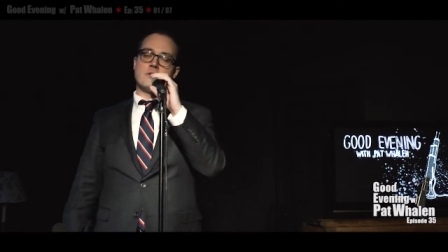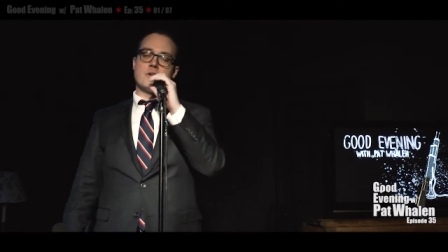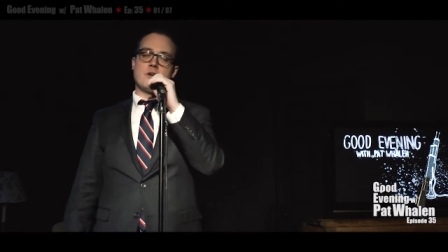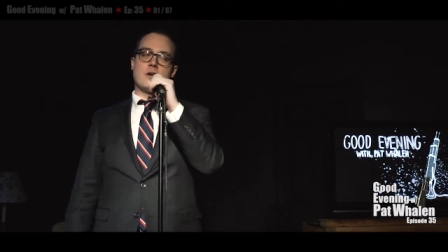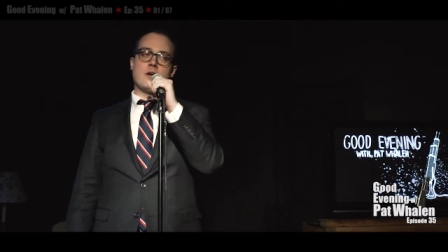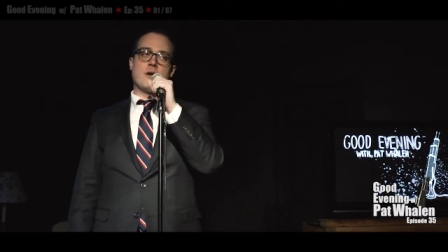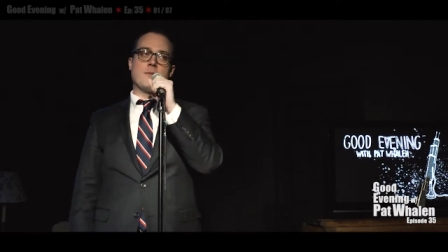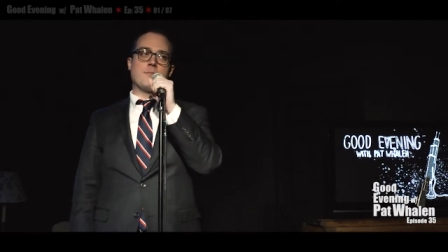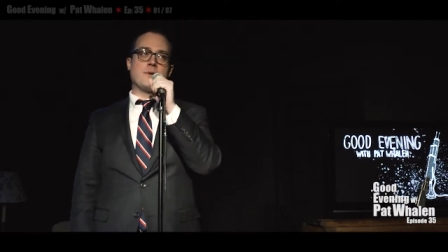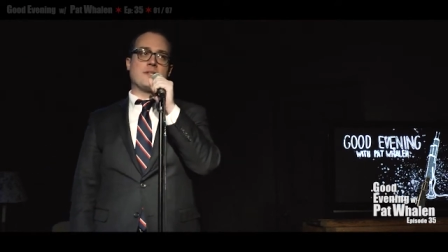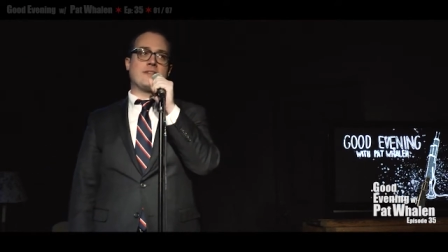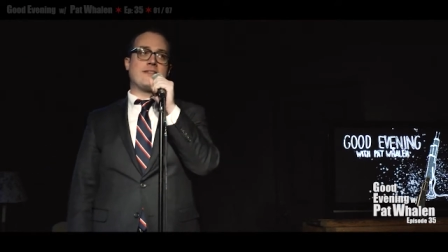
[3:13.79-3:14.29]

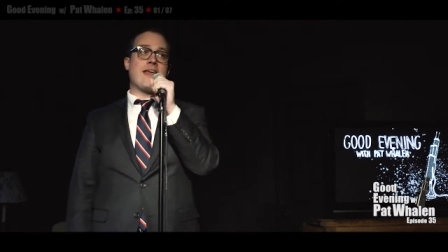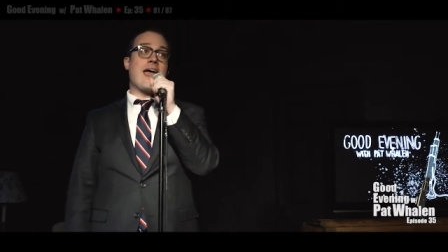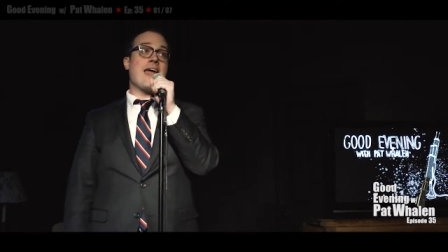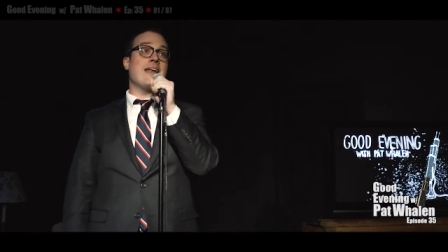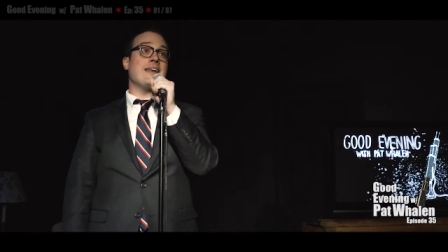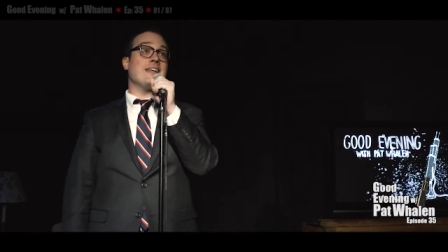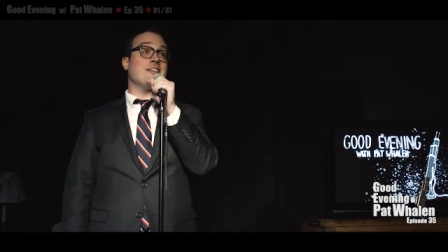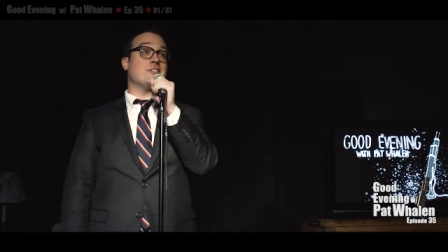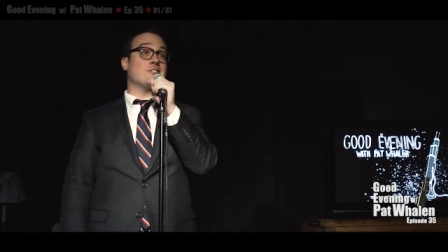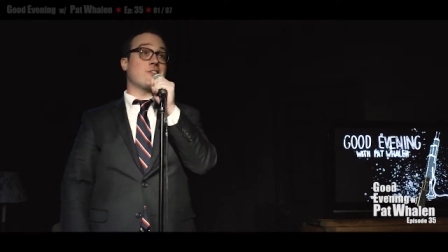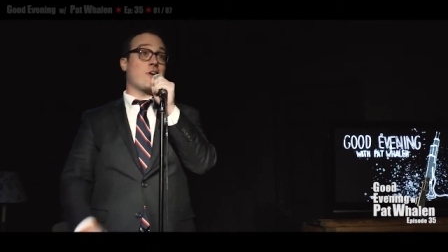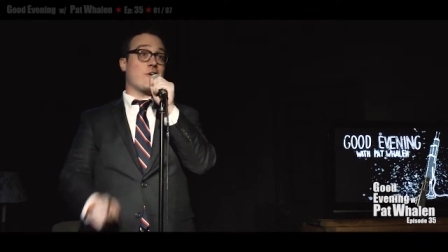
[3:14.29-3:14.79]
But then
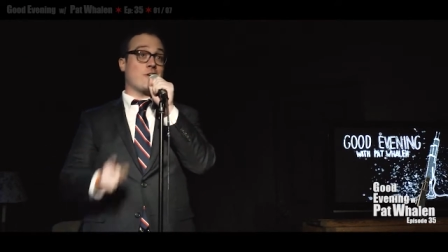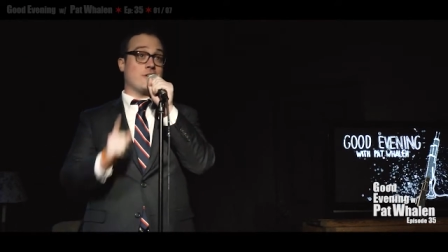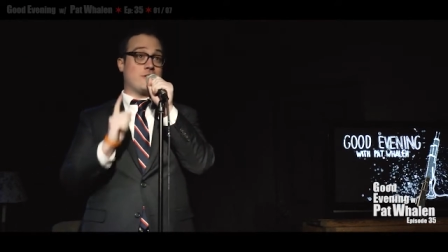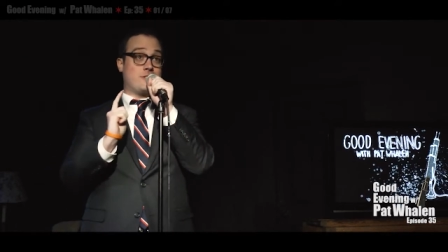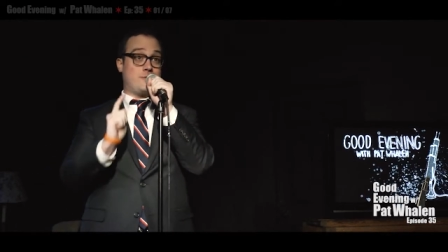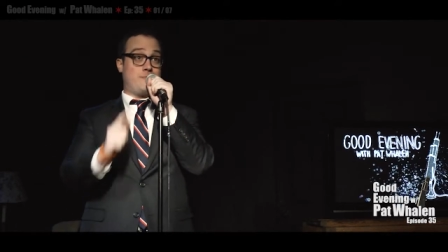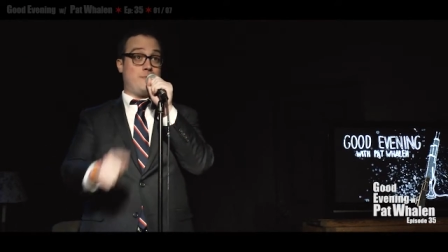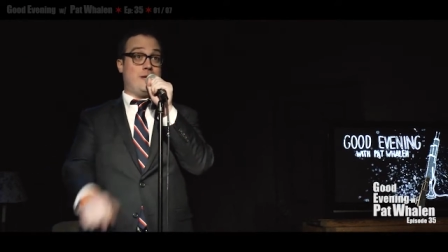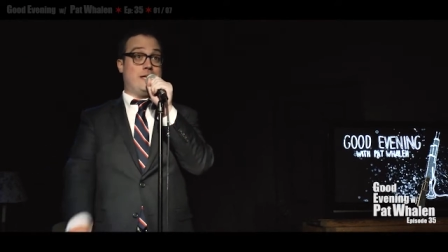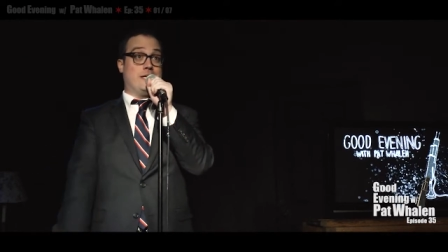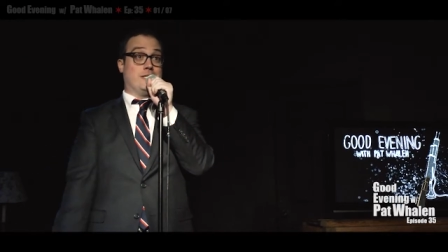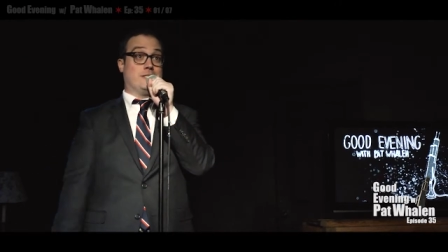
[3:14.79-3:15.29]
he started
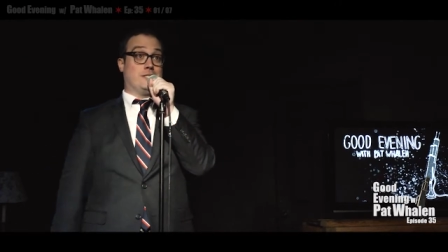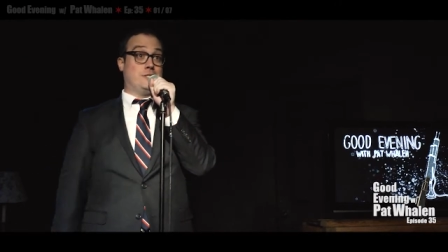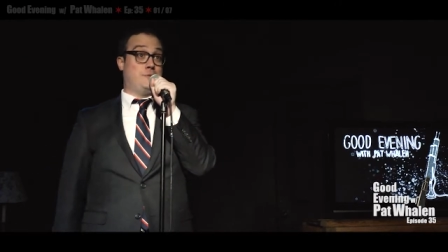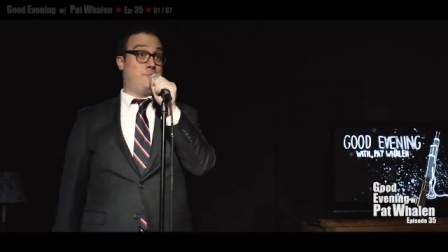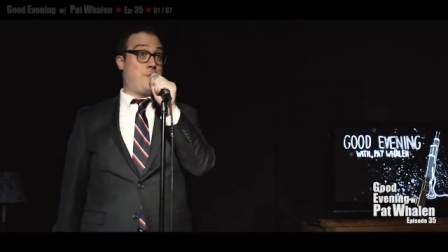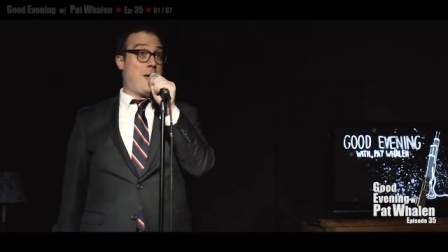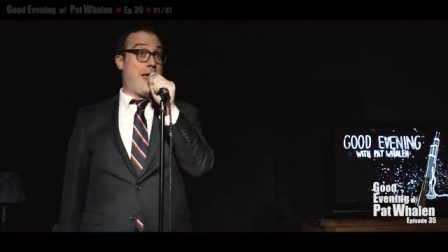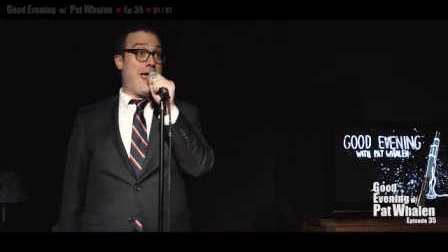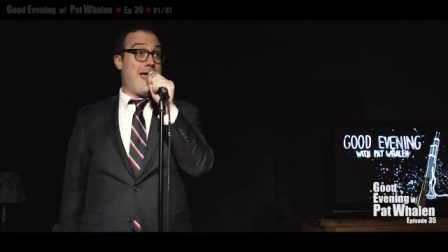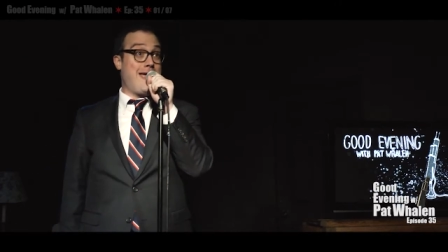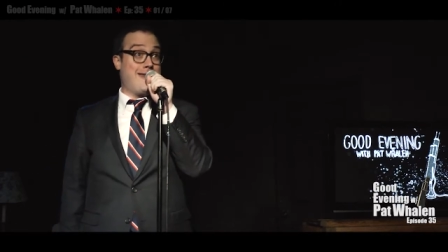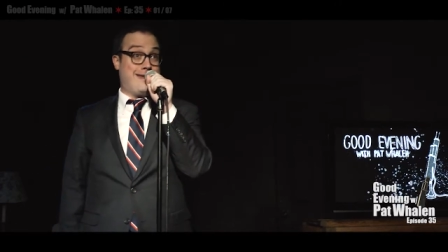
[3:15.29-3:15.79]
speaking
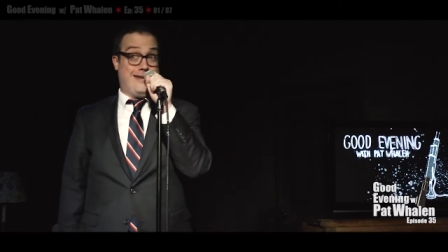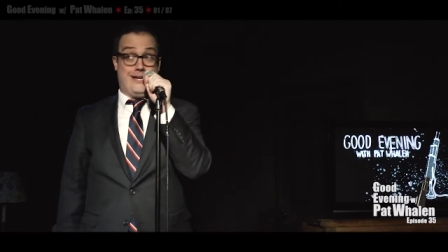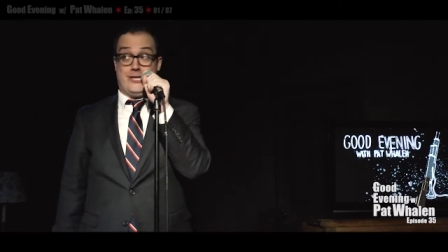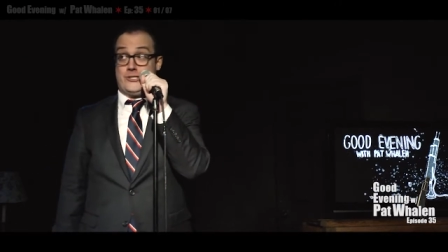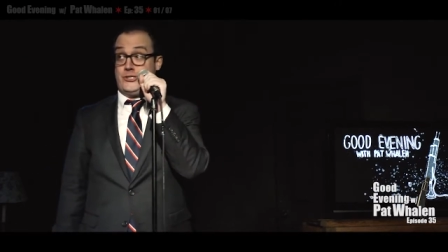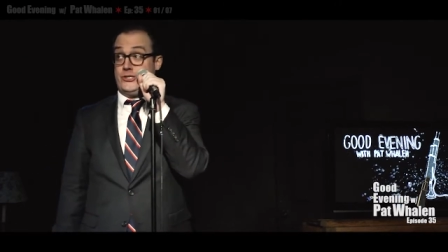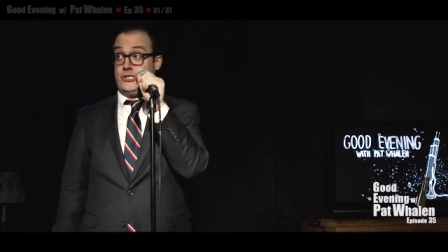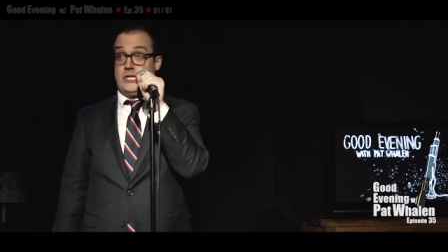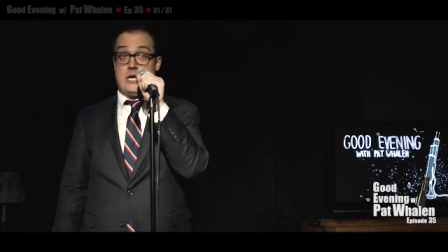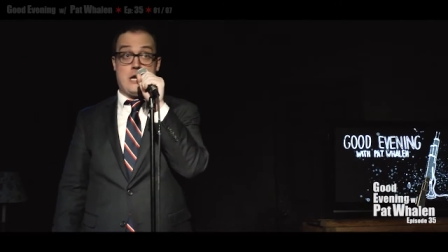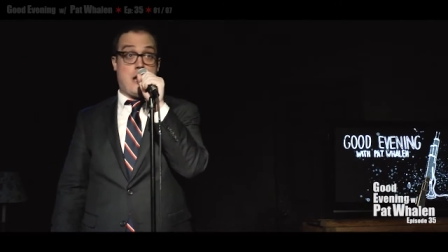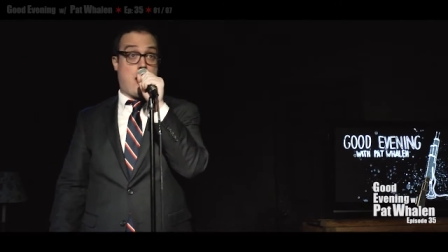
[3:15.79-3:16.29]

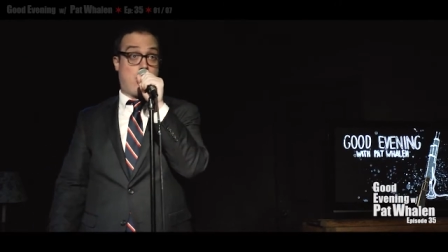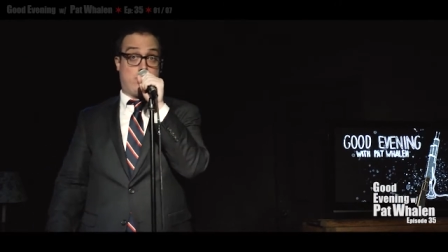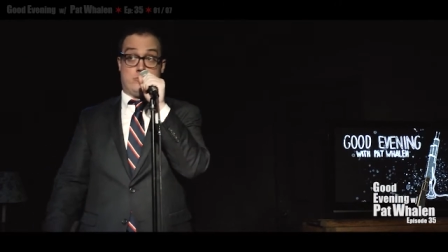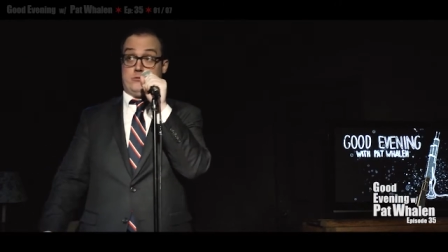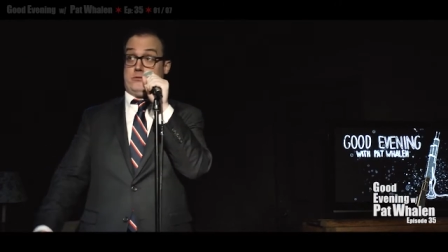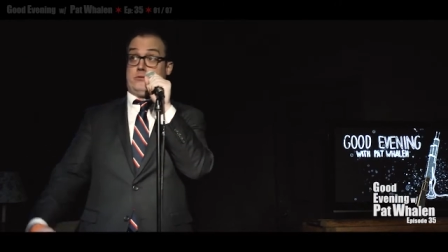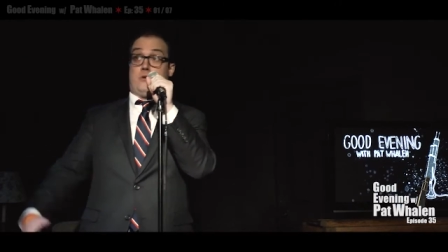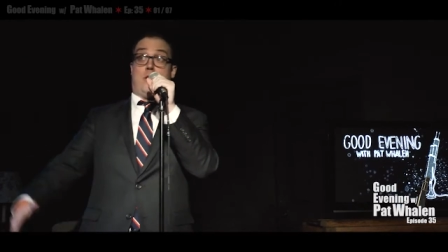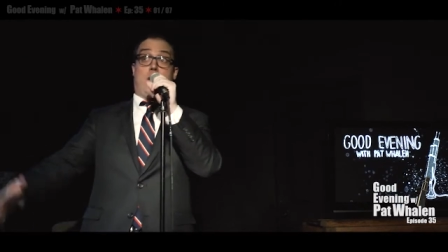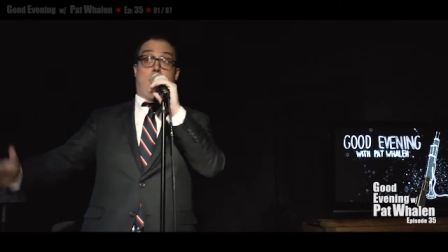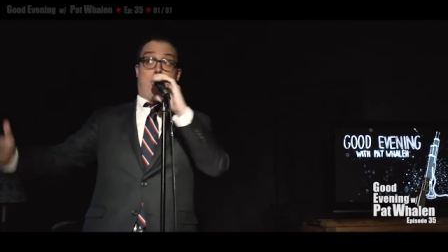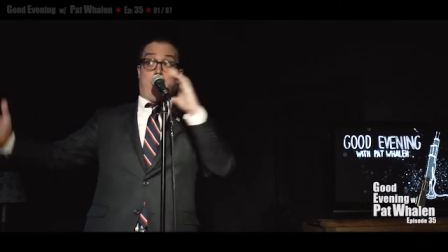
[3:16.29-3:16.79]
Spanish, and I
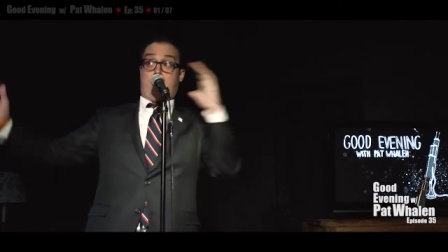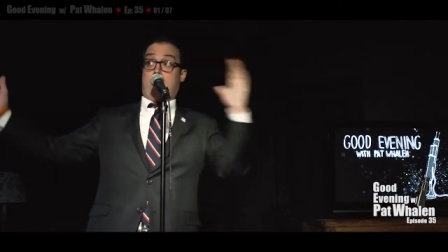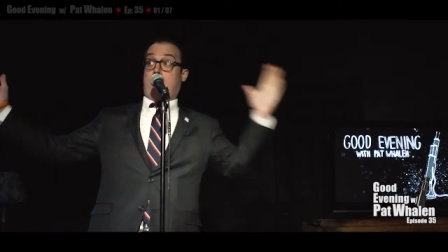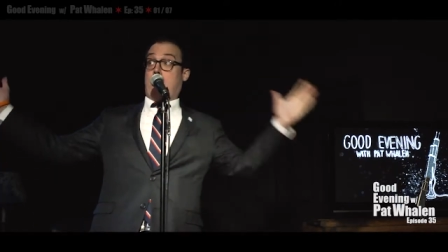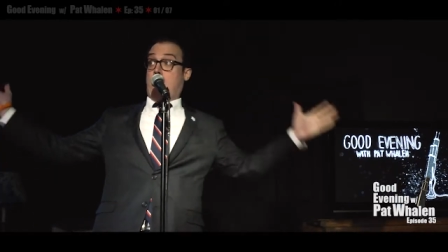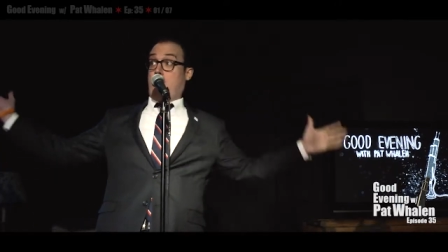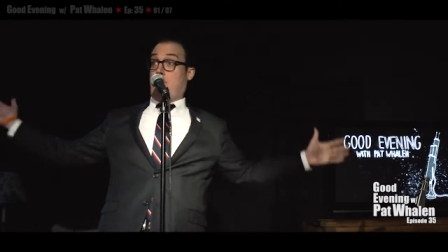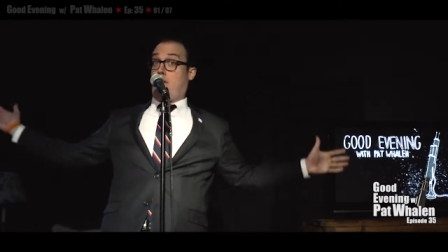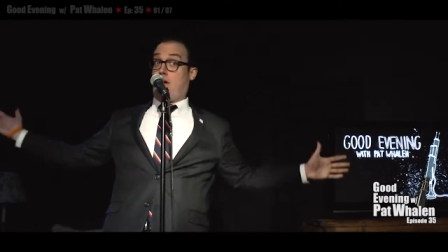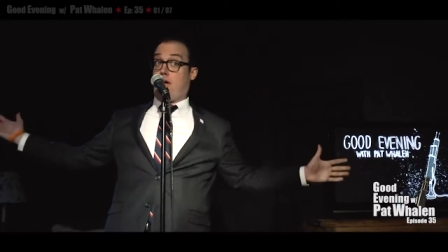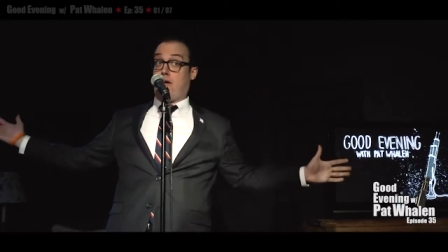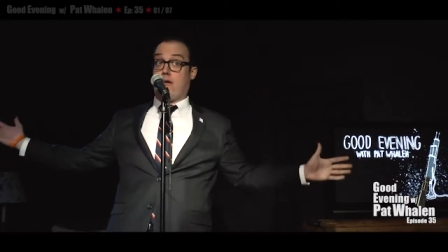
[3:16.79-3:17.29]
was like,
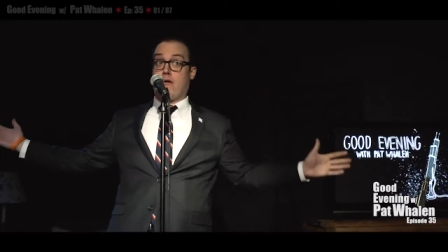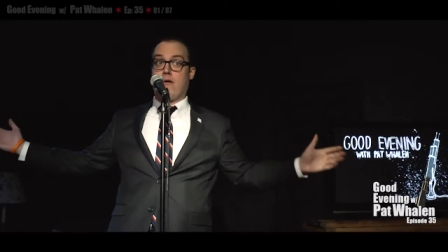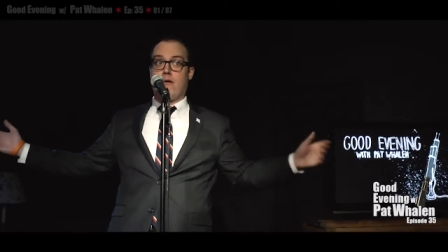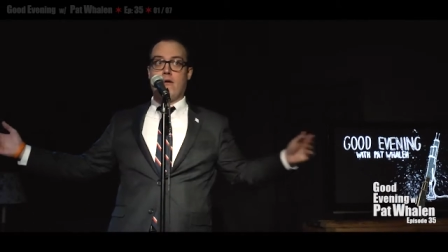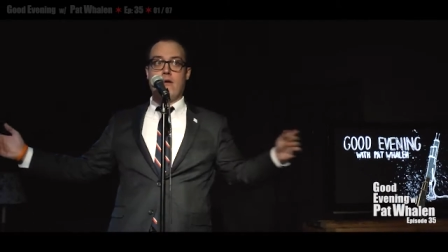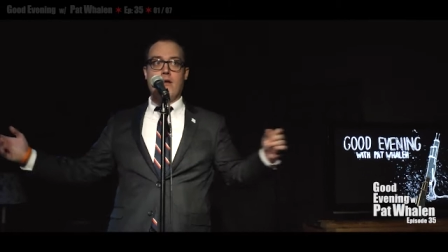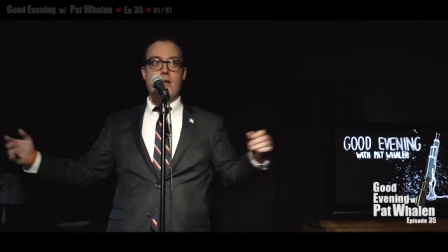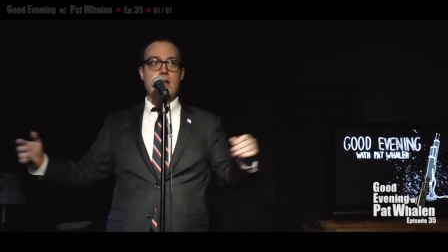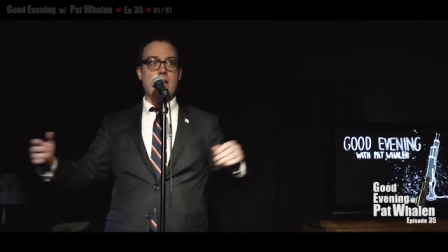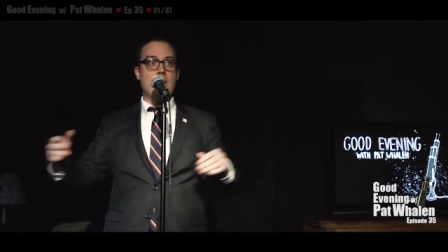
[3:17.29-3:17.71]
whoa,